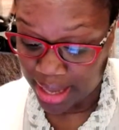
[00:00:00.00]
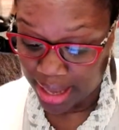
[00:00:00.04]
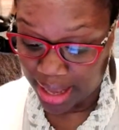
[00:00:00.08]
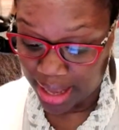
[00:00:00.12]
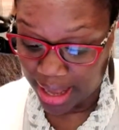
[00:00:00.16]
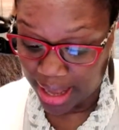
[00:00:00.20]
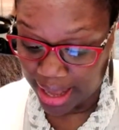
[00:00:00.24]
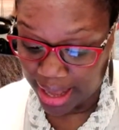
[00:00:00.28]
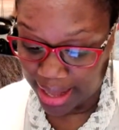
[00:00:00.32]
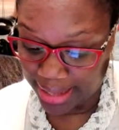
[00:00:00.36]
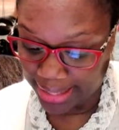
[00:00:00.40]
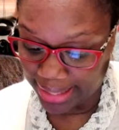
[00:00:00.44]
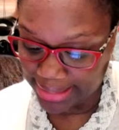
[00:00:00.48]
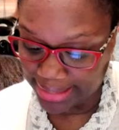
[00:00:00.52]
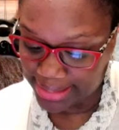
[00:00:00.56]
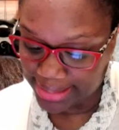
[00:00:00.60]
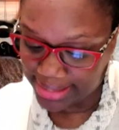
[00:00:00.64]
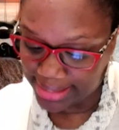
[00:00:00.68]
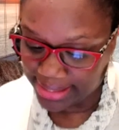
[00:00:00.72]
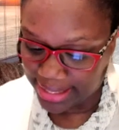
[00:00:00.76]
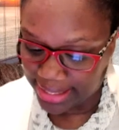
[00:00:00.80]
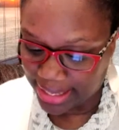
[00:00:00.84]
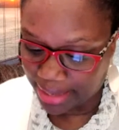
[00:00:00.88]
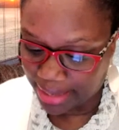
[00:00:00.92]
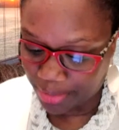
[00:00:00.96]
Let's
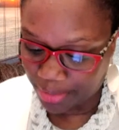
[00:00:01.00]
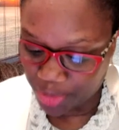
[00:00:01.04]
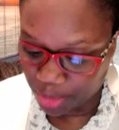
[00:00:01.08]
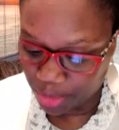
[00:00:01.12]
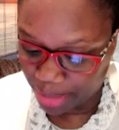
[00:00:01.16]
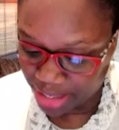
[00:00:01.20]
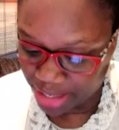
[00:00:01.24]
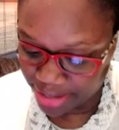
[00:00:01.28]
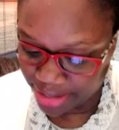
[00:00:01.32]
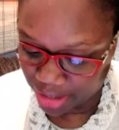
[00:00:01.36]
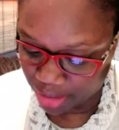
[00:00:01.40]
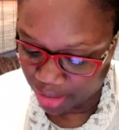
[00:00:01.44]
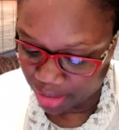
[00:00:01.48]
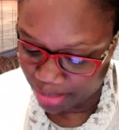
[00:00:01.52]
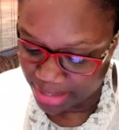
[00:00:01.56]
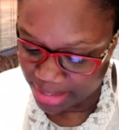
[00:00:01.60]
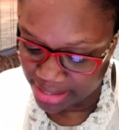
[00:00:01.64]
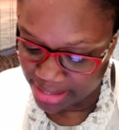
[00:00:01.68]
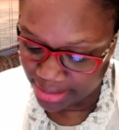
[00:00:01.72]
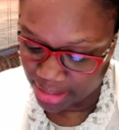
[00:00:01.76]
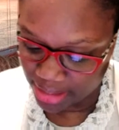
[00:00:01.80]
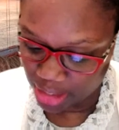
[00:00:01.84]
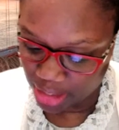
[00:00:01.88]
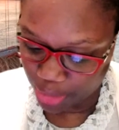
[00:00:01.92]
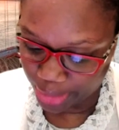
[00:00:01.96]
see. I just want to make sure I don't miss
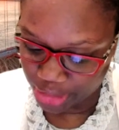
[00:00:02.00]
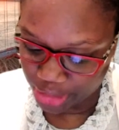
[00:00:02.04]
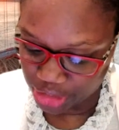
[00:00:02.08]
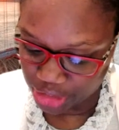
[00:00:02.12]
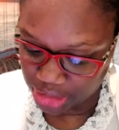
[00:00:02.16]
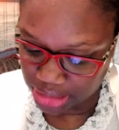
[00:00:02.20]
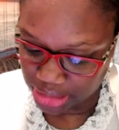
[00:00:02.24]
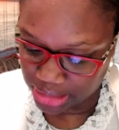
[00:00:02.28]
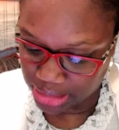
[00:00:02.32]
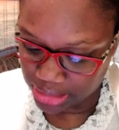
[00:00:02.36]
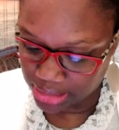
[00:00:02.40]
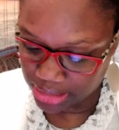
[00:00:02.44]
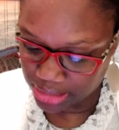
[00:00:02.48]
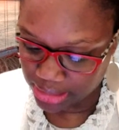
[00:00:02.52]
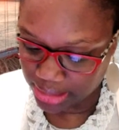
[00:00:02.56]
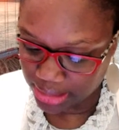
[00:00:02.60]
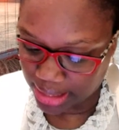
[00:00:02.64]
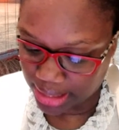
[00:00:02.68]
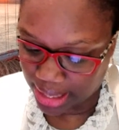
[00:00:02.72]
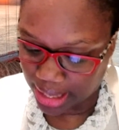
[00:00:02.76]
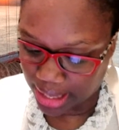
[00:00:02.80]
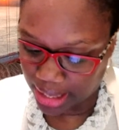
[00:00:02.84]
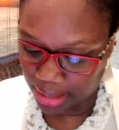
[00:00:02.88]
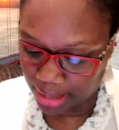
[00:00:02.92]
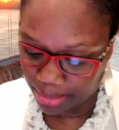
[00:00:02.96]
any questions or
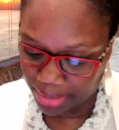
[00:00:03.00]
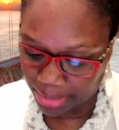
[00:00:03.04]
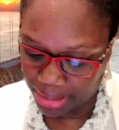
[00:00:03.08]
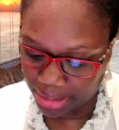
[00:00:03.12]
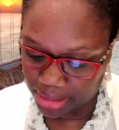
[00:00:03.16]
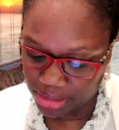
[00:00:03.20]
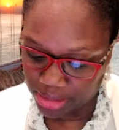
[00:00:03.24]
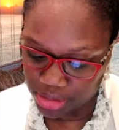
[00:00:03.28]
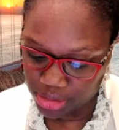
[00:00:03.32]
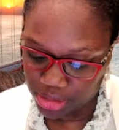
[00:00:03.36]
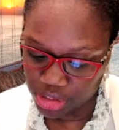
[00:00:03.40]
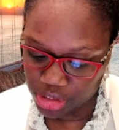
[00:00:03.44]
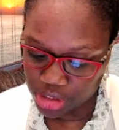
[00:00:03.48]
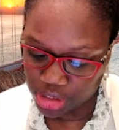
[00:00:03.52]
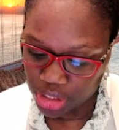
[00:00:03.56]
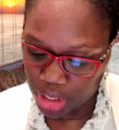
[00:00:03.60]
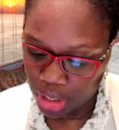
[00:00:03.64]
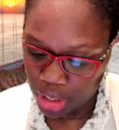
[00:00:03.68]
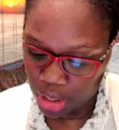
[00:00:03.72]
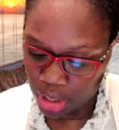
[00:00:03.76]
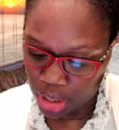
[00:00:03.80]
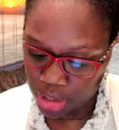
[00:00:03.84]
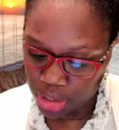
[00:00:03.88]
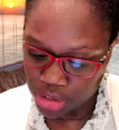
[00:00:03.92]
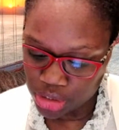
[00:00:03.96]
comments.
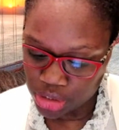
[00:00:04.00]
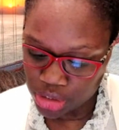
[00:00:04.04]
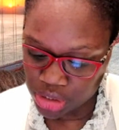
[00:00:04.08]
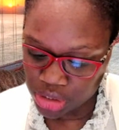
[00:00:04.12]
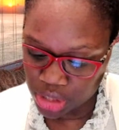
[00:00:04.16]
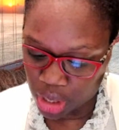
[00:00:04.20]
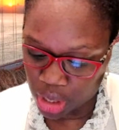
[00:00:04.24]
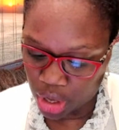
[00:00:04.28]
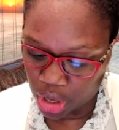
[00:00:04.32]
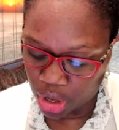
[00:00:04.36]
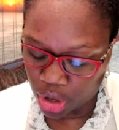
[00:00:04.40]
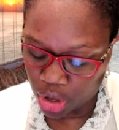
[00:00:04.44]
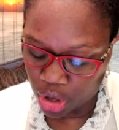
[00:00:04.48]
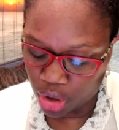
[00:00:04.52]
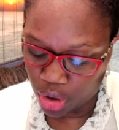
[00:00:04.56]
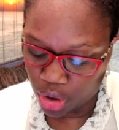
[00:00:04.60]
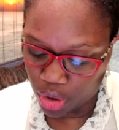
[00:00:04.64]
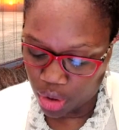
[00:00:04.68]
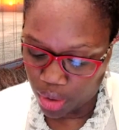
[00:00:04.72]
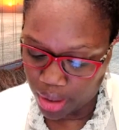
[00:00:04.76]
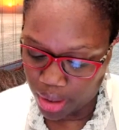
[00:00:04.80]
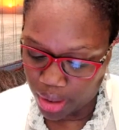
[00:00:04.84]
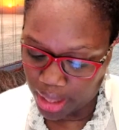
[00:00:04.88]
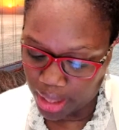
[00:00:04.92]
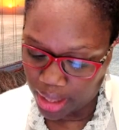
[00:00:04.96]

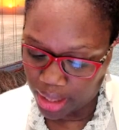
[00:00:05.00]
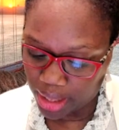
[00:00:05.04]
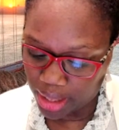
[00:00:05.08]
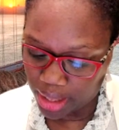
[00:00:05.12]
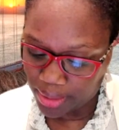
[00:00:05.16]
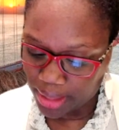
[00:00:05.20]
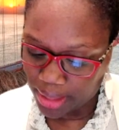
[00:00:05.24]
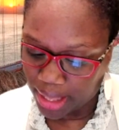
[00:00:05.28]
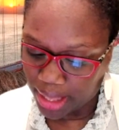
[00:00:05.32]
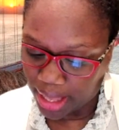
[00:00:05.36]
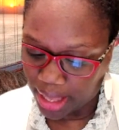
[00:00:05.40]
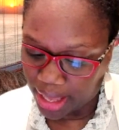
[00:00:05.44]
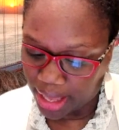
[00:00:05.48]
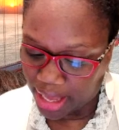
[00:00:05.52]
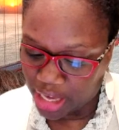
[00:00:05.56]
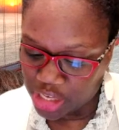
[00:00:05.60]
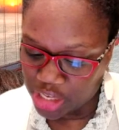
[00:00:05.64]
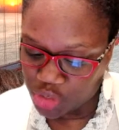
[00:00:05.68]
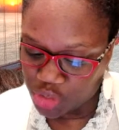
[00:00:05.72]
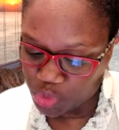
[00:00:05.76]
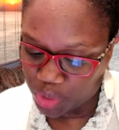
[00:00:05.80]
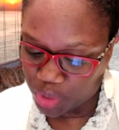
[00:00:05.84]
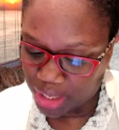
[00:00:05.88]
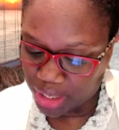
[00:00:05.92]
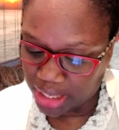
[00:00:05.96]
So
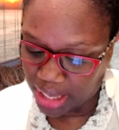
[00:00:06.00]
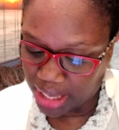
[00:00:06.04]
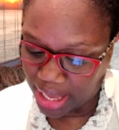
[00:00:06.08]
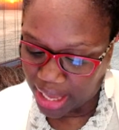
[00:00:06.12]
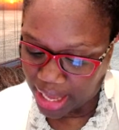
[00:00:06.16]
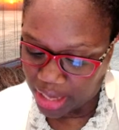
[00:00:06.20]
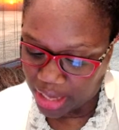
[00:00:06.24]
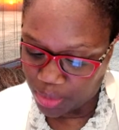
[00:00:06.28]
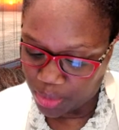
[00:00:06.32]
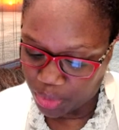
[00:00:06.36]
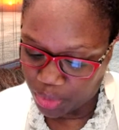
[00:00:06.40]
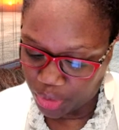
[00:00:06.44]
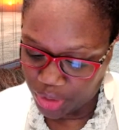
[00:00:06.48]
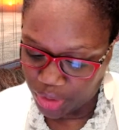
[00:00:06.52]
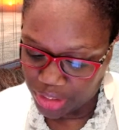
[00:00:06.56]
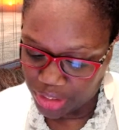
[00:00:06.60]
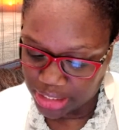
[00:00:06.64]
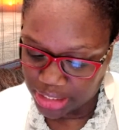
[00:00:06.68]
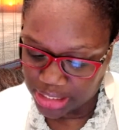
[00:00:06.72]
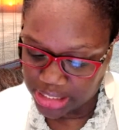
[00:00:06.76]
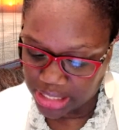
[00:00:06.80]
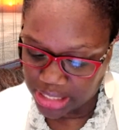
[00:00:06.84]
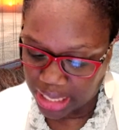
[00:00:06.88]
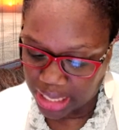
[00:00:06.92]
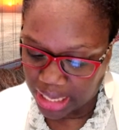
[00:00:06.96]
Adrian Edwards
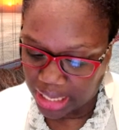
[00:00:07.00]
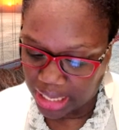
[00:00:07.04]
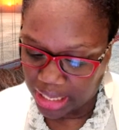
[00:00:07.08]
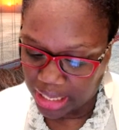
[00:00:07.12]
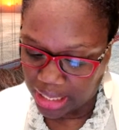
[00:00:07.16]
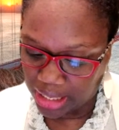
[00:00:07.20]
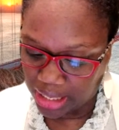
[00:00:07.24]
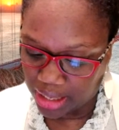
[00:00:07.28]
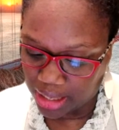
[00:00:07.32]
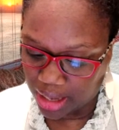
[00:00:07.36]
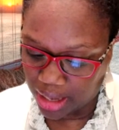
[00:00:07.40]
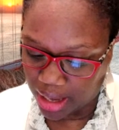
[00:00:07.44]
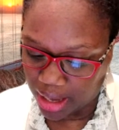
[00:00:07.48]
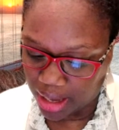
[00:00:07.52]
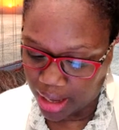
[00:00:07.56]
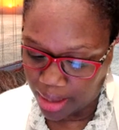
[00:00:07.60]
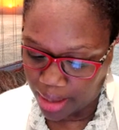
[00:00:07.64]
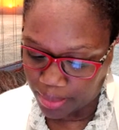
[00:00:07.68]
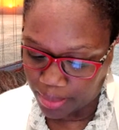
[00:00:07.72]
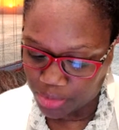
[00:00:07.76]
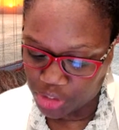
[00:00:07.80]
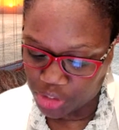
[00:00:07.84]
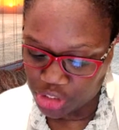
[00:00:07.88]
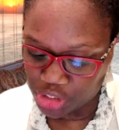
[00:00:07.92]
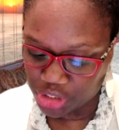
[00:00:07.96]
is saying,
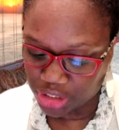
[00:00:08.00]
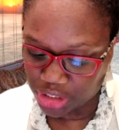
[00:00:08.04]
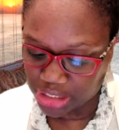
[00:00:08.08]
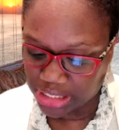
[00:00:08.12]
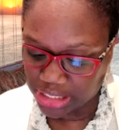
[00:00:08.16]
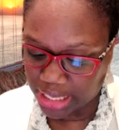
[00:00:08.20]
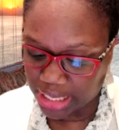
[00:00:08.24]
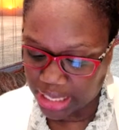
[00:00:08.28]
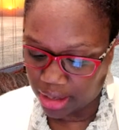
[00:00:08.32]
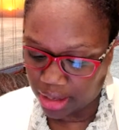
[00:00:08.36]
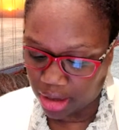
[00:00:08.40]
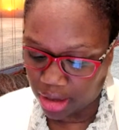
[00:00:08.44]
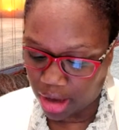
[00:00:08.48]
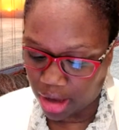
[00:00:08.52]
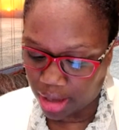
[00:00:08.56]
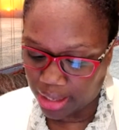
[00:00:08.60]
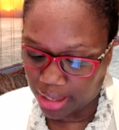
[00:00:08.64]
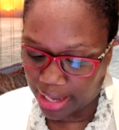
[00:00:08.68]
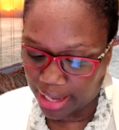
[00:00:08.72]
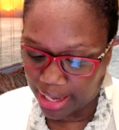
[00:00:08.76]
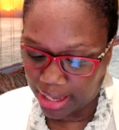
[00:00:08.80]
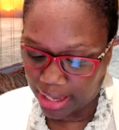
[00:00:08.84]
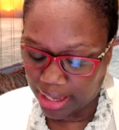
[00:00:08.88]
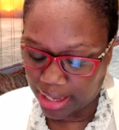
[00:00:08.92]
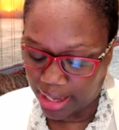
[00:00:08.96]
she's just getting on.
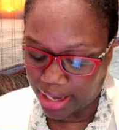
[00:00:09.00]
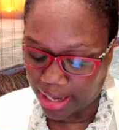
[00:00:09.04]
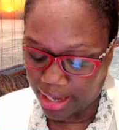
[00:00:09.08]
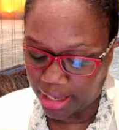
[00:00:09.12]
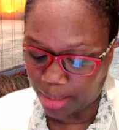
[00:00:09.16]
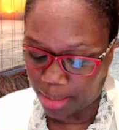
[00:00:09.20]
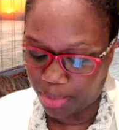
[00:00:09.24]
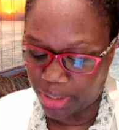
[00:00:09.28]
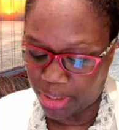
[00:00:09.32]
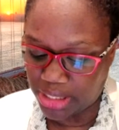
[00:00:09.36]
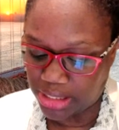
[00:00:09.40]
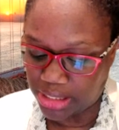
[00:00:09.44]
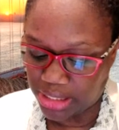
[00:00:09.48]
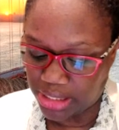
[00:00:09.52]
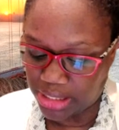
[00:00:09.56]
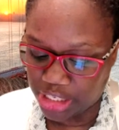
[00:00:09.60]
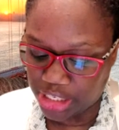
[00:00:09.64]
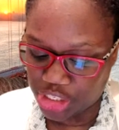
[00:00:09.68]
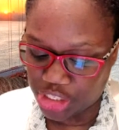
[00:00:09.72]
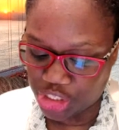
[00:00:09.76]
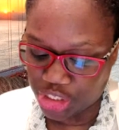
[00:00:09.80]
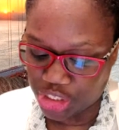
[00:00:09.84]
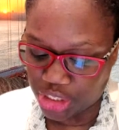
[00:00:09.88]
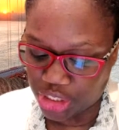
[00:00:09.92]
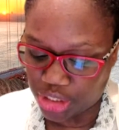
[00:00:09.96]
How can I get the
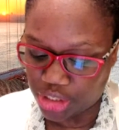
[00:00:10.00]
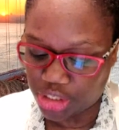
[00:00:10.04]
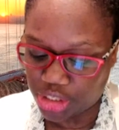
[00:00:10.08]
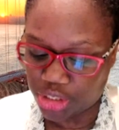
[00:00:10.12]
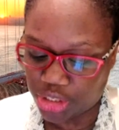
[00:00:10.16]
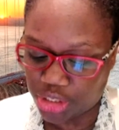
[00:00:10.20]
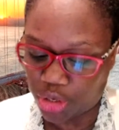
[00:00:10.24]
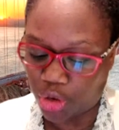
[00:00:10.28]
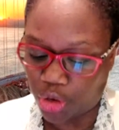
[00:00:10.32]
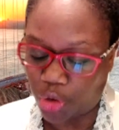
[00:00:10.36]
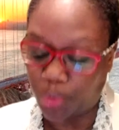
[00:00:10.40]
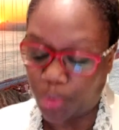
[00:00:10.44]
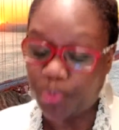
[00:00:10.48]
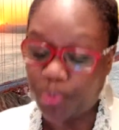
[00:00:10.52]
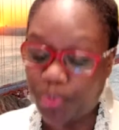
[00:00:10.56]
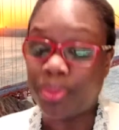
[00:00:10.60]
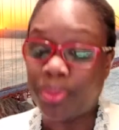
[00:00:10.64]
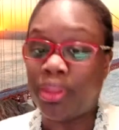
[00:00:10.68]
presentation? So